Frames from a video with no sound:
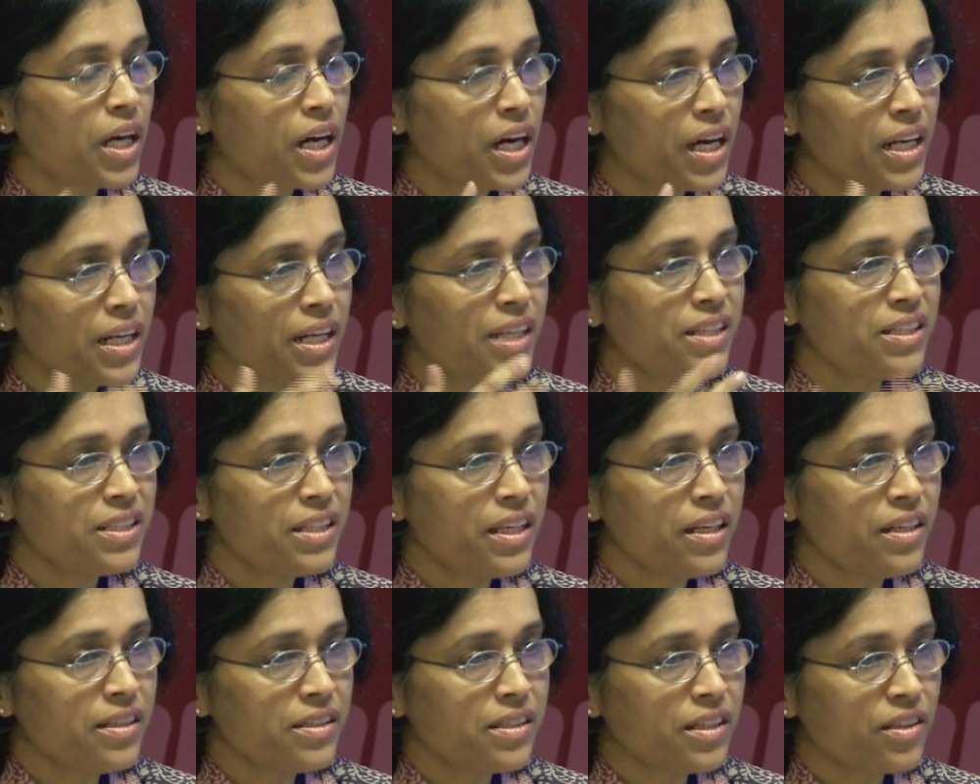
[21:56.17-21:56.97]
Unless
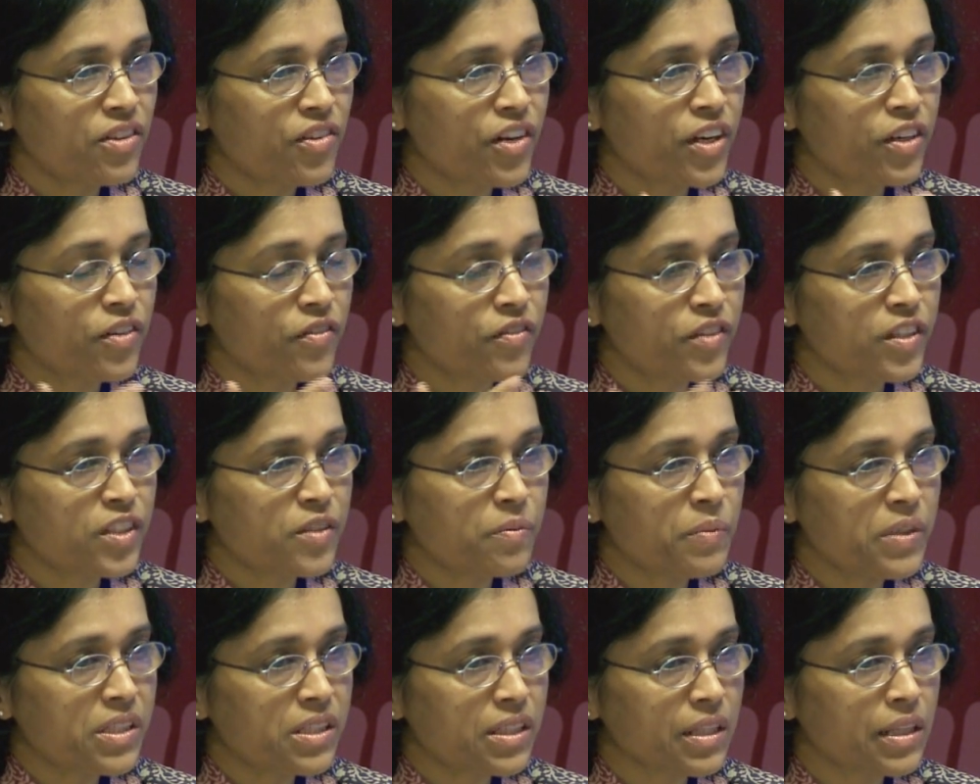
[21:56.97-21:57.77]
there is a threat of
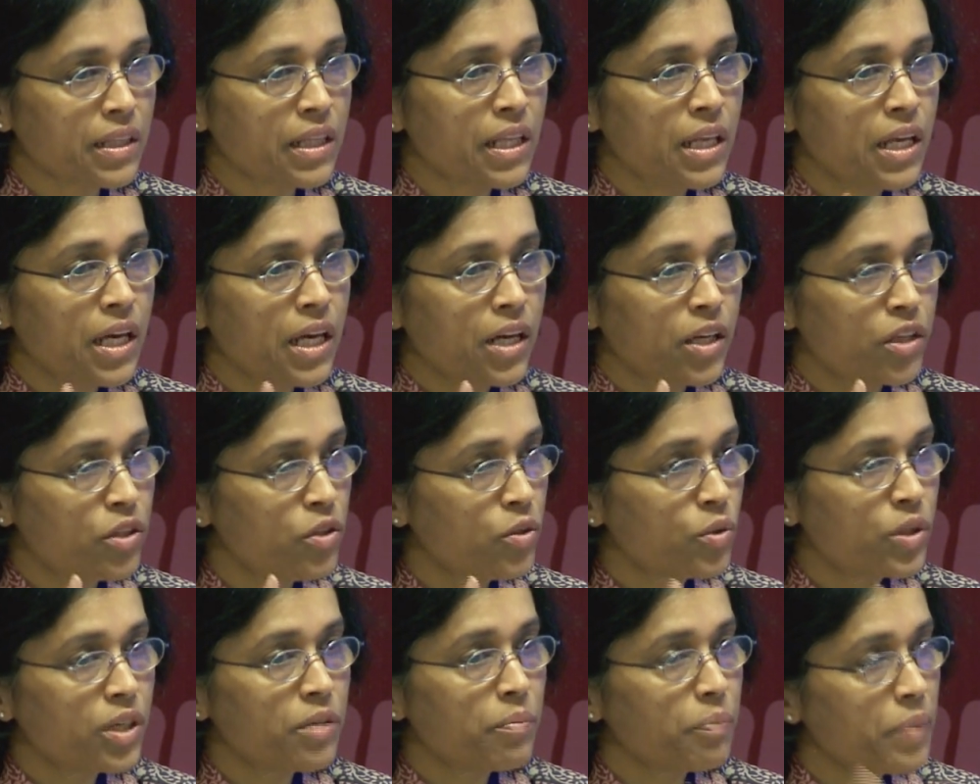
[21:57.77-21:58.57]
dismissal,
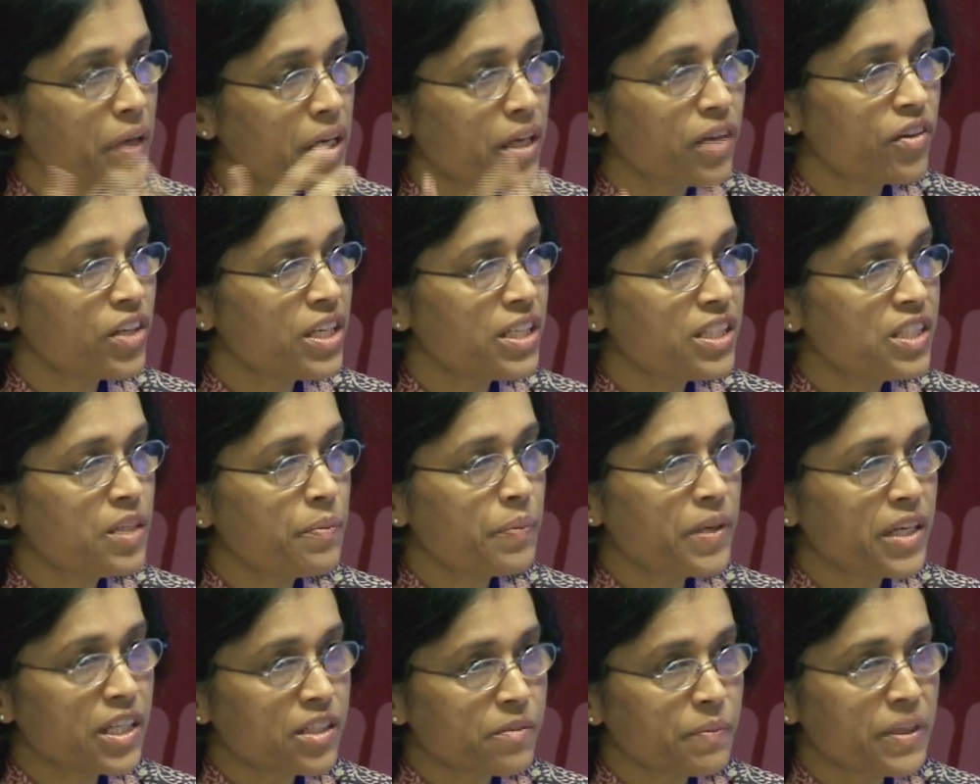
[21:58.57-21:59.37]
you can raise the
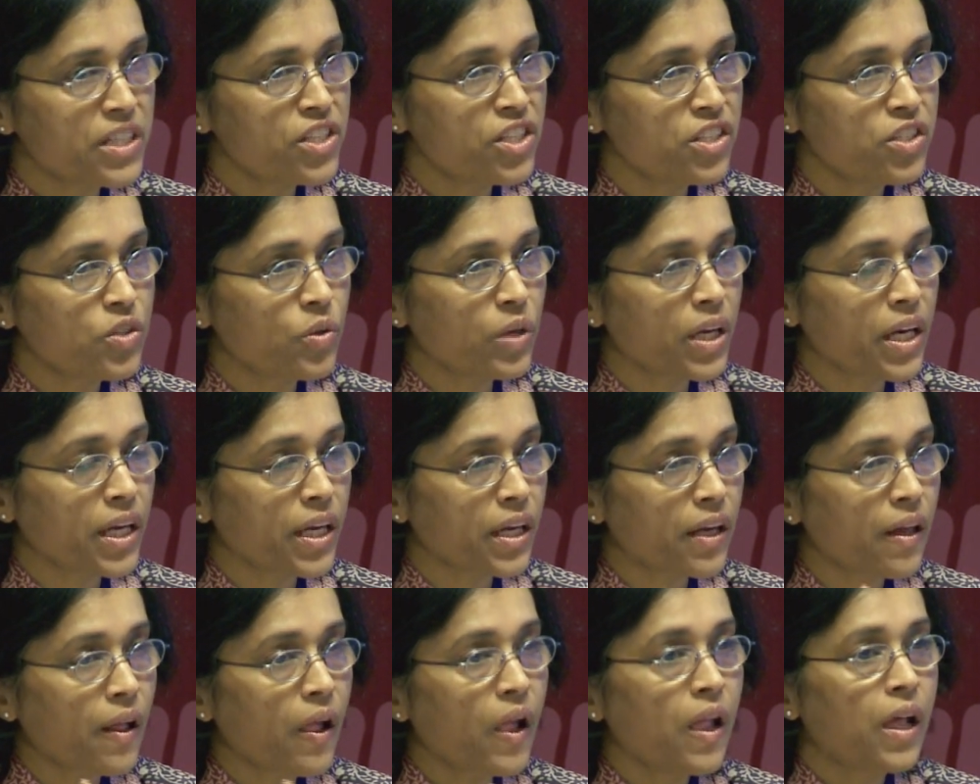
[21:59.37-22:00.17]
pay as much as you
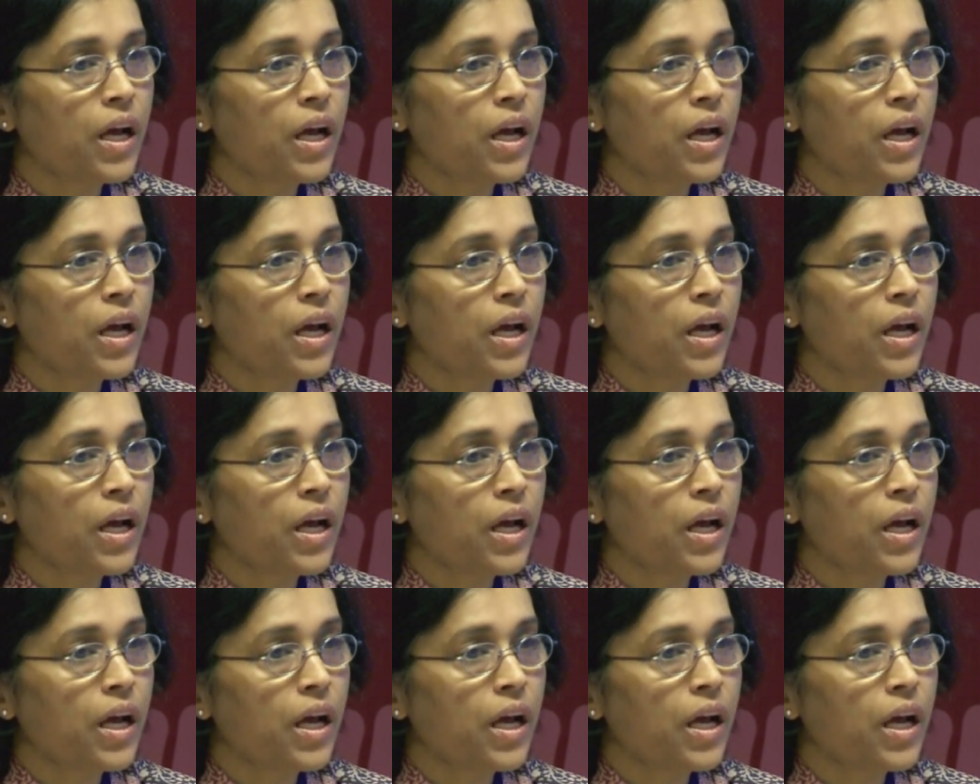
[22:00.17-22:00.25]
like